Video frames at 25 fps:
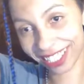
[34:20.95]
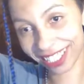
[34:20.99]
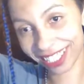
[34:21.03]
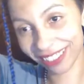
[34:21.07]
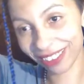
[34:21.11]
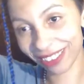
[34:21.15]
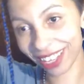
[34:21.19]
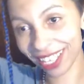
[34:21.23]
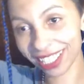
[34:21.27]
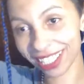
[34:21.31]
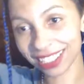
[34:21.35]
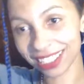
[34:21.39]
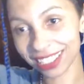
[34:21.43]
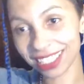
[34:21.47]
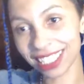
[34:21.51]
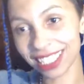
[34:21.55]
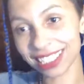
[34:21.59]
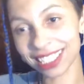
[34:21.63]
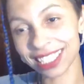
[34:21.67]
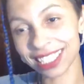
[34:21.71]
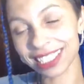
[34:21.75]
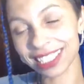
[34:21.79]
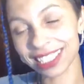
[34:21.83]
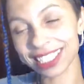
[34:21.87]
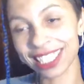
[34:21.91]
Well,
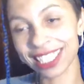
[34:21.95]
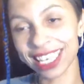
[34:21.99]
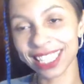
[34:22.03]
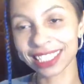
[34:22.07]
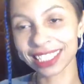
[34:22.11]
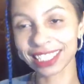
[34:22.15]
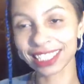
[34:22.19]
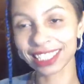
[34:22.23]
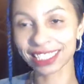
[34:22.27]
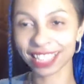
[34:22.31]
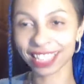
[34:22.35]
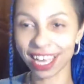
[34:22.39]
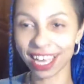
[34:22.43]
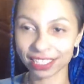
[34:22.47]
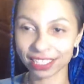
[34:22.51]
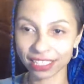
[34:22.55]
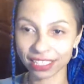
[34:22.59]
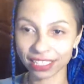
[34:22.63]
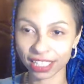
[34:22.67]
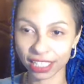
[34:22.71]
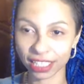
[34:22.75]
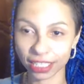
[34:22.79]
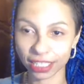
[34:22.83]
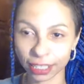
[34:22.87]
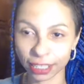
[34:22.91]
it's an exercise
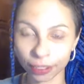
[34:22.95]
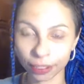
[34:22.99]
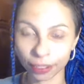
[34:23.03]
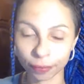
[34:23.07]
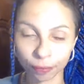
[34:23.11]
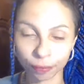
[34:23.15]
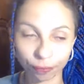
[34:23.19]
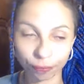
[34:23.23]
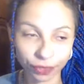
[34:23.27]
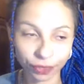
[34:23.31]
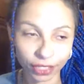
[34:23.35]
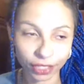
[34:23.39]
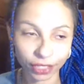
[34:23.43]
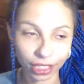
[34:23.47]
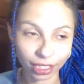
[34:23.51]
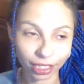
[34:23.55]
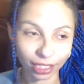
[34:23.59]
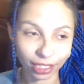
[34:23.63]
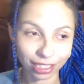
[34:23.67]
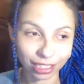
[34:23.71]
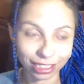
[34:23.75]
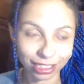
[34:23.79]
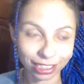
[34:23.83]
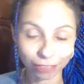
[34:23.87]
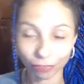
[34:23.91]
in
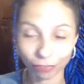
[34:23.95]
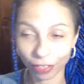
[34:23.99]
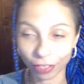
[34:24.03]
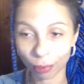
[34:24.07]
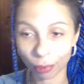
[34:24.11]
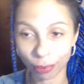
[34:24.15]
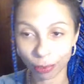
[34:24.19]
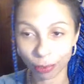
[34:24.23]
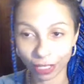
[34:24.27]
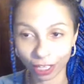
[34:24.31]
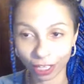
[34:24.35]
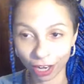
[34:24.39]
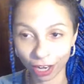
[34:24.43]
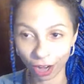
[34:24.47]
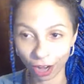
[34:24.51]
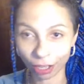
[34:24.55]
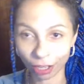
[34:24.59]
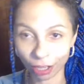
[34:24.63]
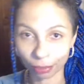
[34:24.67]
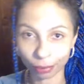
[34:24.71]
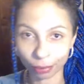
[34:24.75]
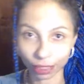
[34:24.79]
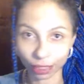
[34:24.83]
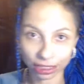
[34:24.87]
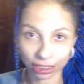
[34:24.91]
developing
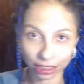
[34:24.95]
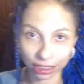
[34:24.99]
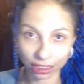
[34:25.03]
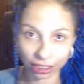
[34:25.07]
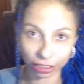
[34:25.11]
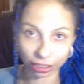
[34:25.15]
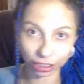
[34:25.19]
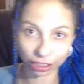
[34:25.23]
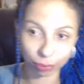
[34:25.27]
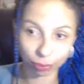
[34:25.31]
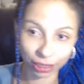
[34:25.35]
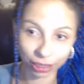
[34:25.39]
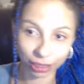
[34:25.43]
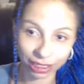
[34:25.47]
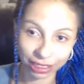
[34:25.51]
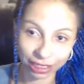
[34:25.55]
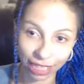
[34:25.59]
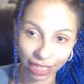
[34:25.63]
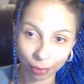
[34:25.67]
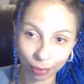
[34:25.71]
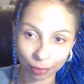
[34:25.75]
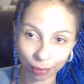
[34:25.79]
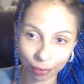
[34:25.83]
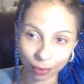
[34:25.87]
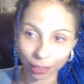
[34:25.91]
our ability to speed
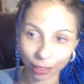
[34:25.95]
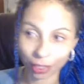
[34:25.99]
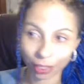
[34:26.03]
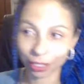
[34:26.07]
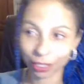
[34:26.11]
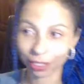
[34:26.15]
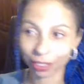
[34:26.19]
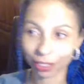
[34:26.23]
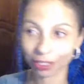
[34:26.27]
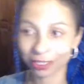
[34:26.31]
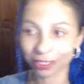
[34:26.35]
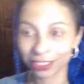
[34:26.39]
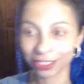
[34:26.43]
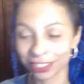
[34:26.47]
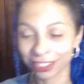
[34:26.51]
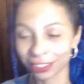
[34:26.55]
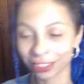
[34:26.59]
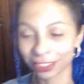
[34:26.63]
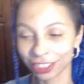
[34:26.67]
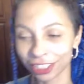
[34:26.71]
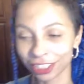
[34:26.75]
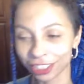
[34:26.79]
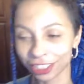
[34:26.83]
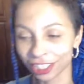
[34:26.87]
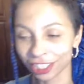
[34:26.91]
type. Also,
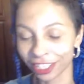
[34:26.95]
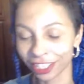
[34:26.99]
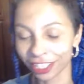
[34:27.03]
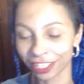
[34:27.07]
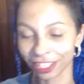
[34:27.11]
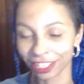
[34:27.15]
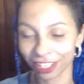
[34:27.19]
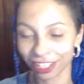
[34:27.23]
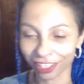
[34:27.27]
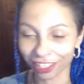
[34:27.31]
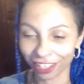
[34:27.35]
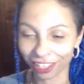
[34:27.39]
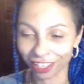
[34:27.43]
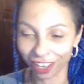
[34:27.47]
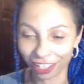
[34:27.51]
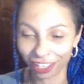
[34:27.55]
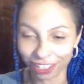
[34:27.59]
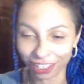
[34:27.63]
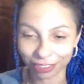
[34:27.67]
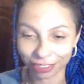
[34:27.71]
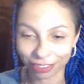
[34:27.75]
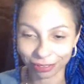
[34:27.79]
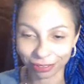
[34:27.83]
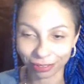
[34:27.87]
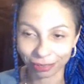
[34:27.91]
just sharing our
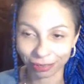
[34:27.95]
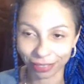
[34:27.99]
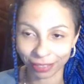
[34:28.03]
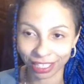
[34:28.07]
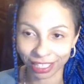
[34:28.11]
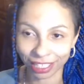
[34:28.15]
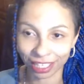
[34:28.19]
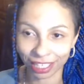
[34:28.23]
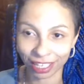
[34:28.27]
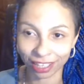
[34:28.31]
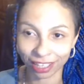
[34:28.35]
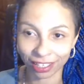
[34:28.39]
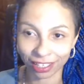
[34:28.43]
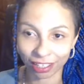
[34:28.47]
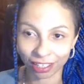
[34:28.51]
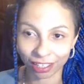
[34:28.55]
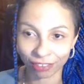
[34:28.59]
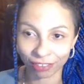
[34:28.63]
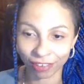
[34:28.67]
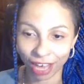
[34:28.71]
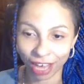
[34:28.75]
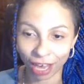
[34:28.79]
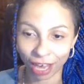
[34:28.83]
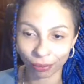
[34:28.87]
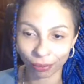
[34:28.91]
knowledge with one another of
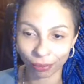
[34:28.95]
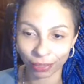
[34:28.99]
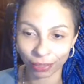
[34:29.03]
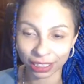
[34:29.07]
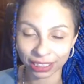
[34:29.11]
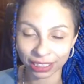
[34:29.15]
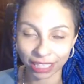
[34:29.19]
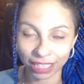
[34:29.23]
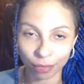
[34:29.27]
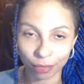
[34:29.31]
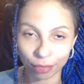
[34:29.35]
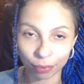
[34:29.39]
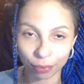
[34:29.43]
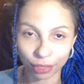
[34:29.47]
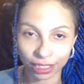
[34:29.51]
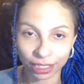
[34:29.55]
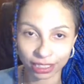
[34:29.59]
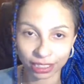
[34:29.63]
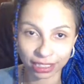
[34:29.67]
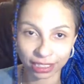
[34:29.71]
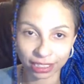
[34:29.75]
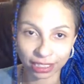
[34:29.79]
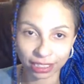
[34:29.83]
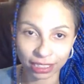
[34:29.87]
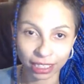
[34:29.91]
how we type,
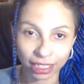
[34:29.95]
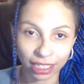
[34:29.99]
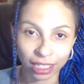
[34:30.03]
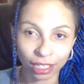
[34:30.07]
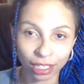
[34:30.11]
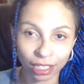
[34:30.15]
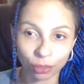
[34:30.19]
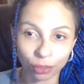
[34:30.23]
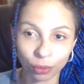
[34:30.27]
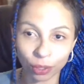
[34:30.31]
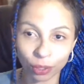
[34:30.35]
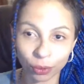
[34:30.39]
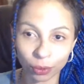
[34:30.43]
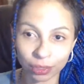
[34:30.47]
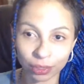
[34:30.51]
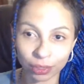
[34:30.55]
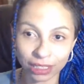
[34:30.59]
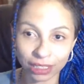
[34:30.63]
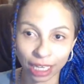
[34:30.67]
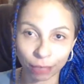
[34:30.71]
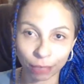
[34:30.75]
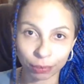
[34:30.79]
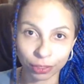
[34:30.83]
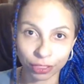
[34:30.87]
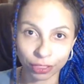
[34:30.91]
because we all
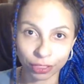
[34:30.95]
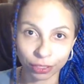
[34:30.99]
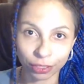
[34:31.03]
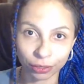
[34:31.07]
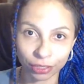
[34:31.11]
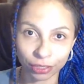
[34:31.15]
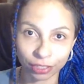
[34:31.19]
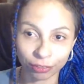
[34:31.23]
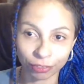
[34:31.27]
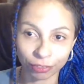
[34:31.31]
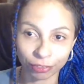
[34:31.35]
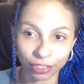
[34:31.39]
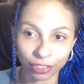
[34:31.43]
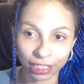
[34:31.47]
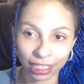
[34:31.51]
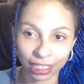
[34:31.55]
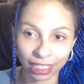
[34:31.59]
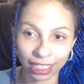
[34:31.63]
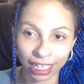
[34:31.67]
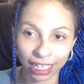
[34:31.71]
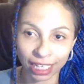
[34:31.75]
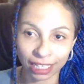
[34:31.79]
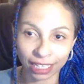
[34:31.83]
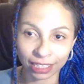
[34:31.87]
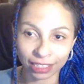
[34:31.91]
type so
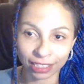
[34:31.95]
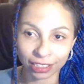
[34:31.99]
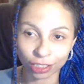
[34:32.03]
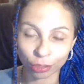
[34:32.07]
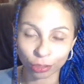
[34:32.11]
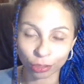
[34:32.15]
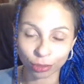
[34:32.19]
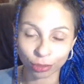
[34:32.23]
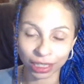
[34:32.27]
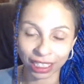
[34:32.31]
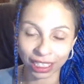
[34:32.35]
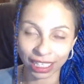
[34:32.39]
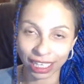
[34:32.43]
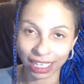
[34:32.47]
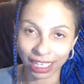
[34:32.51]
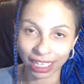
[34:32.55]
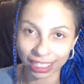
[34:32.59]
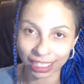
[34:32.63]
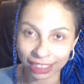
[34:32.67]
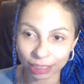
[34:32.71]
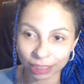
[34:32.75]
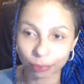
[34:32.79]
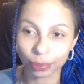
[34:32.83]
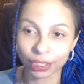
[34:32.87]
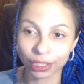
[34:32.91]
differently, and there's so many
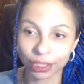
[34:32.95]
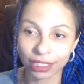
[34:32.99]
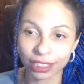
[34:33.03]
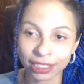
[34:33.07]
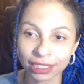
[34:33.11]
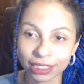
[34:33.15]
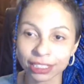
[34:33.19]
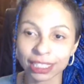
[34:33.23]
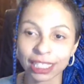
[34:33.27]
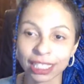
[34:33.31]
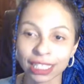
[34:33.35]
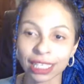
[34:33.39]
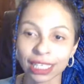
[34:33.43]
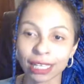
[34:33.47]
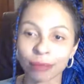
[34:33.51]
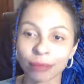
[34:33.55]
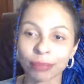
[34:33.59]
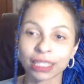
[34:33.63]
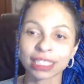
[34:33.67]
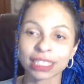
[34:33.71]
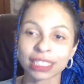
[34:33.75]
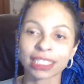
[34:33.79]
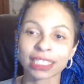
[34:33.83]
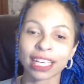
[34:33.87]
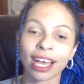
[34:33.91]
experts in
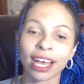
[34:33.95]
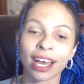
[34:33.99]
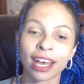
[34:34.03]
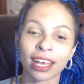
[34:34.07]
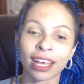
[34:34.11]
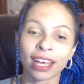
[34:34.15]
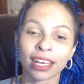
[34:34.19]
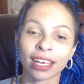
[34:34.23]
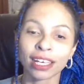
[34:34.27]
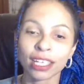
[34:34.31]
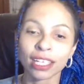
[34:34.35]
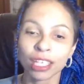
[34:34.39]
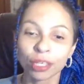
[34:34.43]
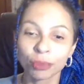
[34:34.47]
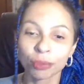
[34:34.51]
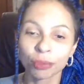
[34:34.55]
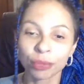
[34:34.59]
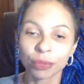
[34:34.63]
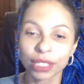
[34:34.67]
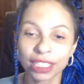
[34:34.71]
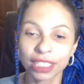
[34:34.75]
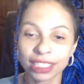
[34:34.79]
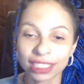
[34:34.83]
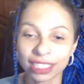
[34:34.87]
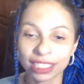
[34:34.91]
MBTI,
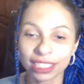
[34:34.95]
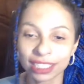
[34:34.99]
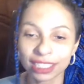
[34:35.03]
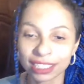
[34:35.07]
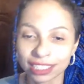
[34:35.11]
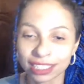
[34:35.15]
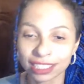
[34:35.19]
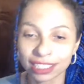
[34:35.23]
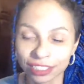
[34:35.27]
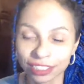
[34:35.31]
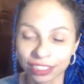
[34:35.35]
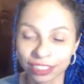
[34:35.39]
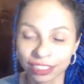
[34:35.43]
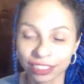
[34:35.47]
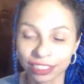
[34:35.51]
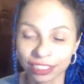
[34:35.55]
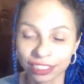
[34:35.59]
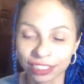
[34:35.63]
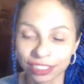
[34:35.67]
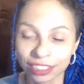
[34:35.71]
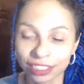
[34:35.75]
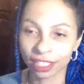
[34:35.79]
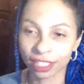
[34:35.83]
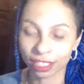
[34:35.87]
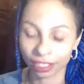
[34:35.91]
because it's still
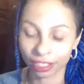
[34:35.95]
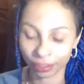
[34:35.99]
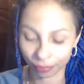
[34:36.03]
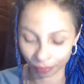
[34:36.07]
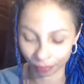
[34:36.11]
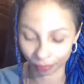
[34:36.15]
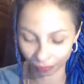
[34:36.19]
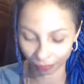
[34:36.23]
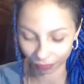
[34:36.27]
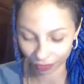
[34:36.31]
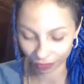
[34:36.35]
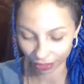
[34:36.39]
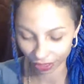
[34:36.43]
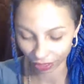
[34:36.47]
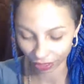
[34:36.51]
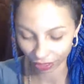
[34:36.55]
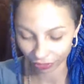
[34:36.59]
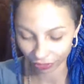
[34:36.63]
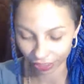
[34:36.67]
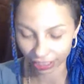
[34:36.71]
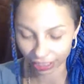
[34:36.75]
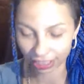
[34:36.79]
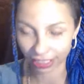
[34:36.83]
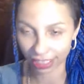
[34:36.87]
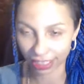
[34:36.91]
not
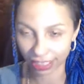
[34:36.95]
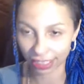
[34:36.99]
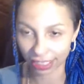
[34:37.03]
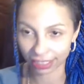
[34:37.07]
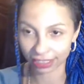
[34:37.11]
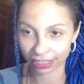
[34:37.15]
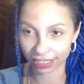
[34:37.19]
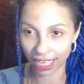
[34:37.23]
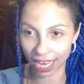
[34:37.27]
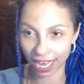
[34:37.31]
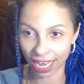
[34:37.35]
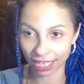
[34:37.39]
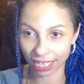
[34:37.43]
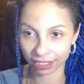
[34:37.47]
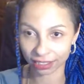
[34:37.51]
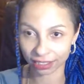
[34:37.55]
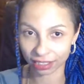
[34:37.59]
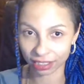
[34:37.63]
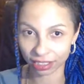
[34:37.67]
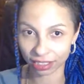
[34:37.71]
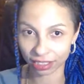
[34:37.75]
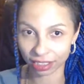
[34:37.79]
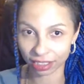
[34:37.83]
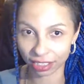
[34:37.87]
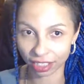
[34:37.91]
recognized as
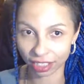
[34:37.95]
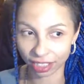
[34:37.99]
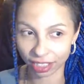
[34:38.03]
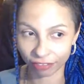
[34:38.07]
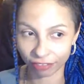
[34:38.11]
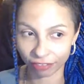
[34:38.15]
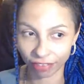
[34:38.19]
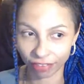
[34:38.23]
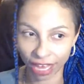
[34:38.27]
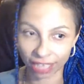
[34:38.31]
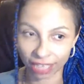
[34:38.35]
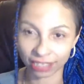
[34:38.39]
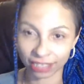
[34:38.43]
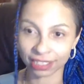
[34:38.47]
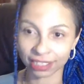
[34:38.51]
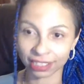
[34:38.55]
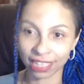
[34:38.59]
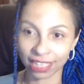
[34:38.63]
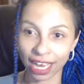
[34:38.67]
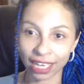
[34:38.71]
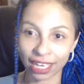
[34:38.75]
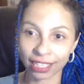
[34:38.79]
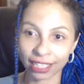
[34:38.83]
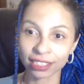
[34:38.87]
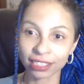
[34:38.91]
a valid
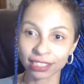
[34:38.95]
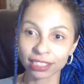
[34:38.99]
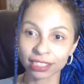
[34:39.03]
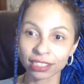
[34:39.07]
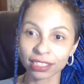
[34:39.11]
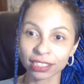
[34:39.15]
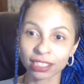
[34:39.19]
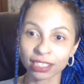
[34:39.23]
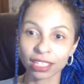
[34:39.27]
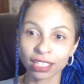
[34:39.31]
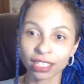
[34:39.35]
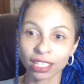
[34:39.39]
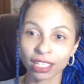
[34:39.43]
science.